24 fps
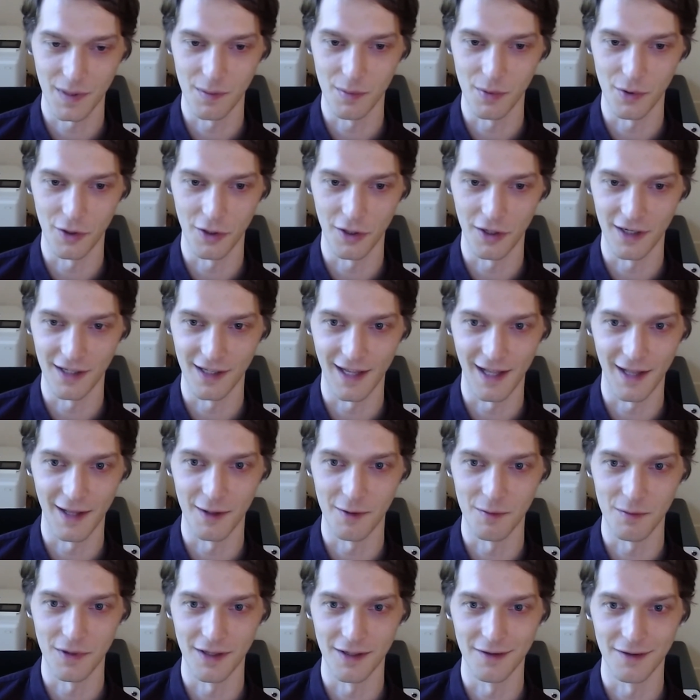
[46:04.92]
people are going to yell
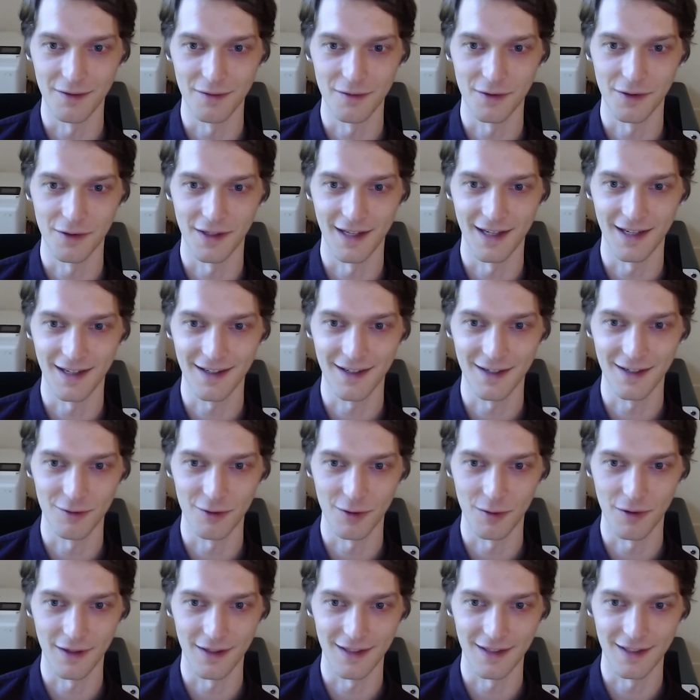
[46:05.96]
at me for like
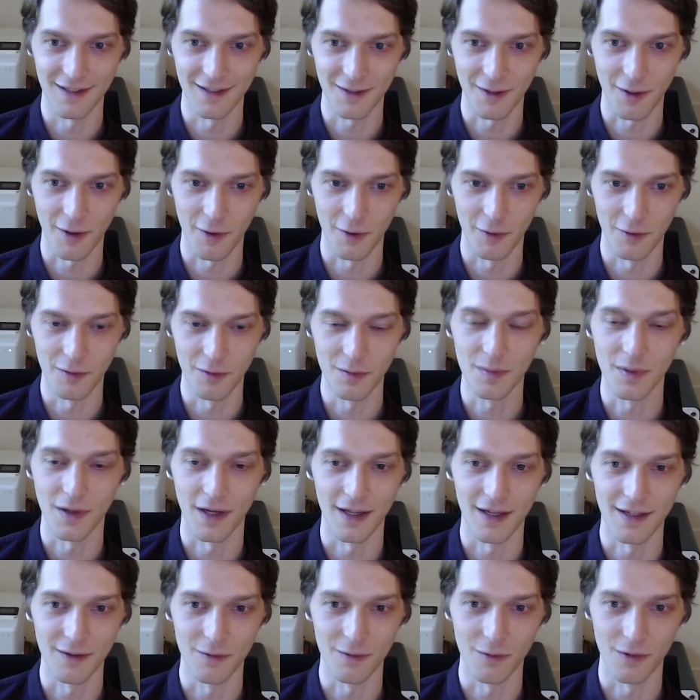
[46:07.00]
contributing this code.
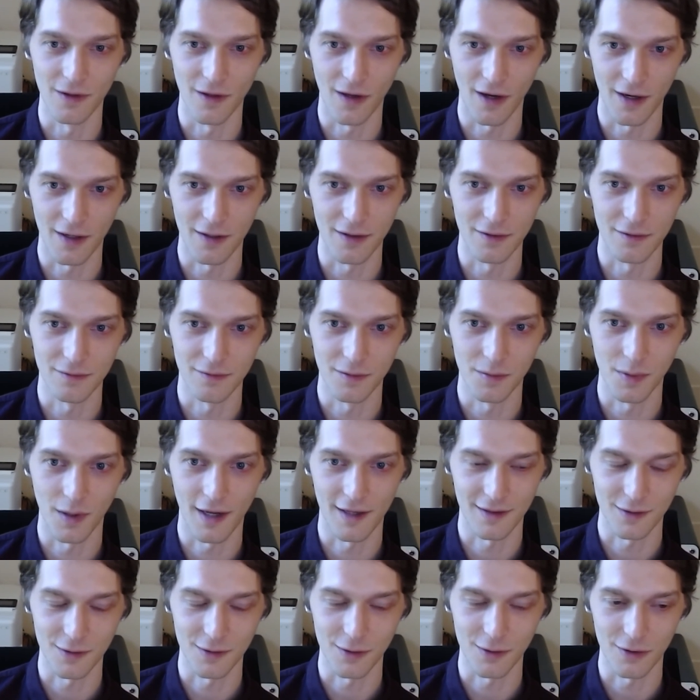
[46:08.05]
But with our
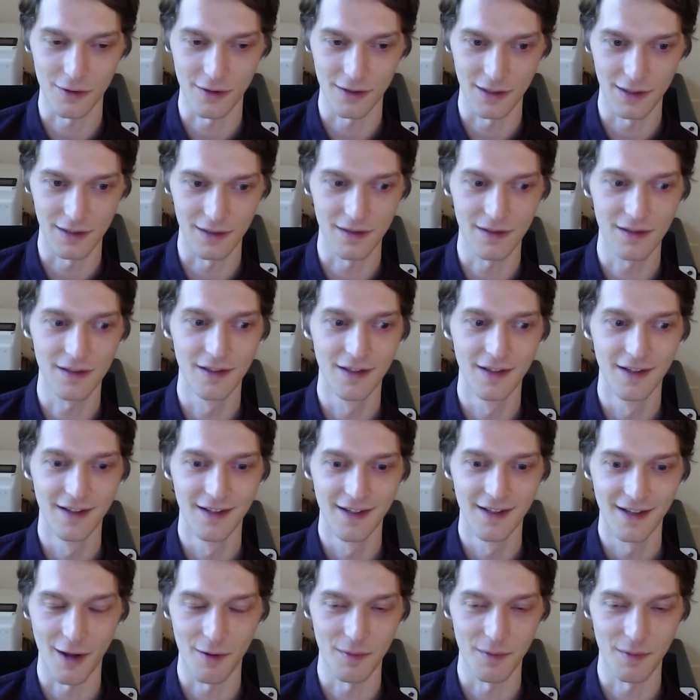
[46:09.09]
repositories,
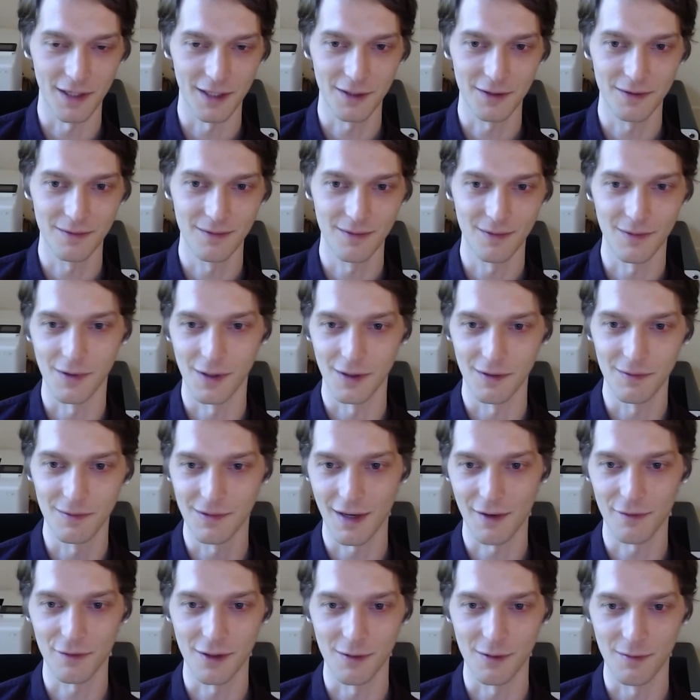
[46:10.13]
I'll
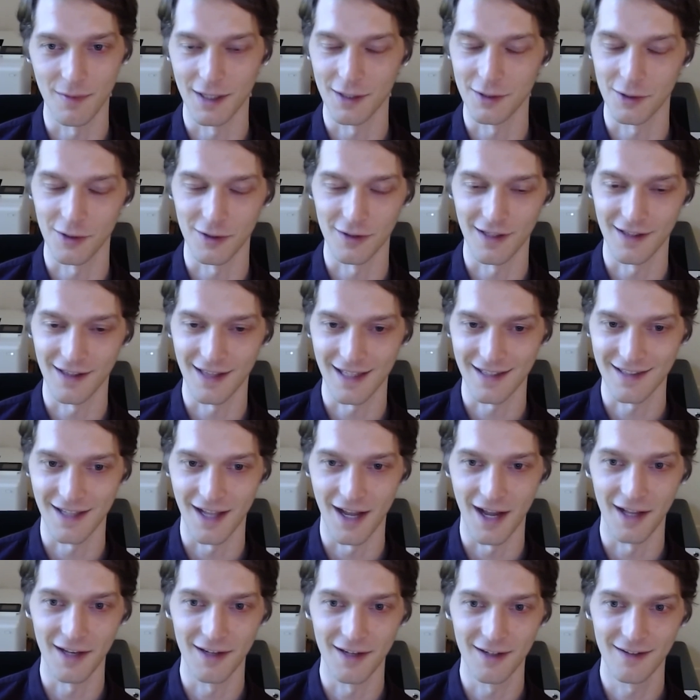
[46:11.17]
definitely make sure that that's
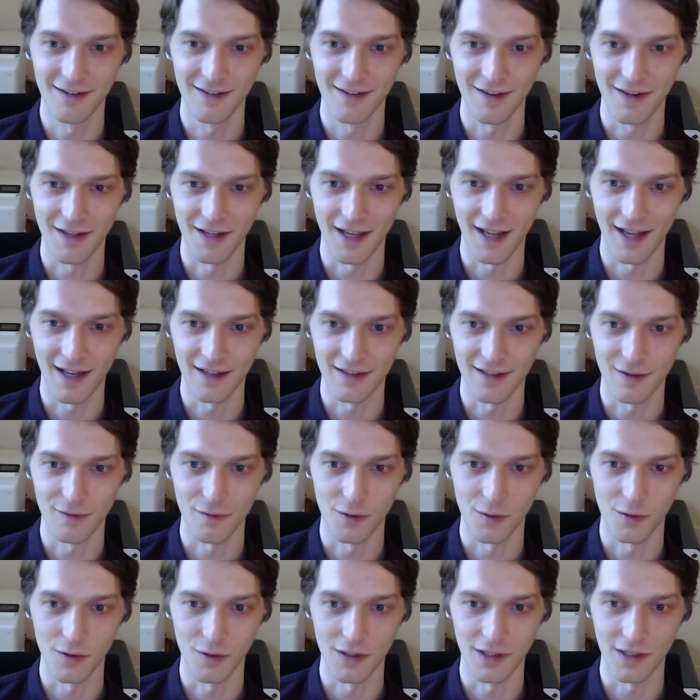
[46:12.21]
not the case if
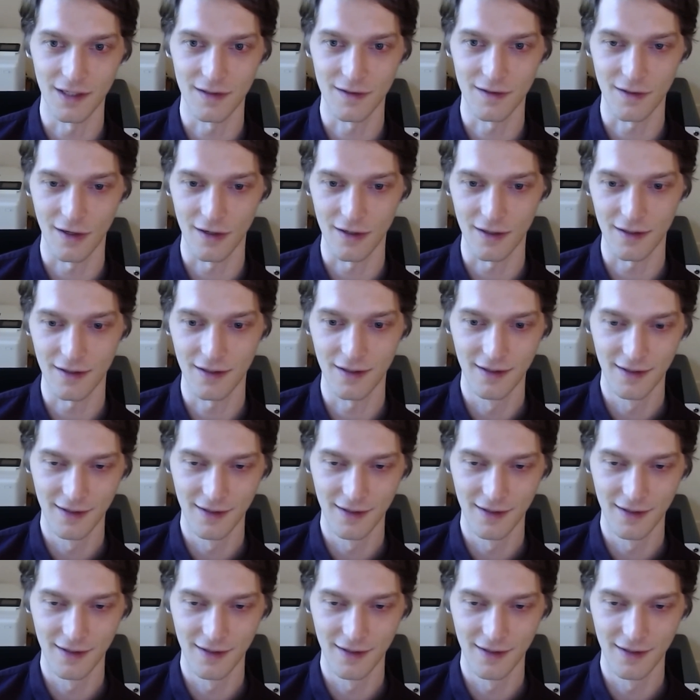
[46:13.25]
you want to get started.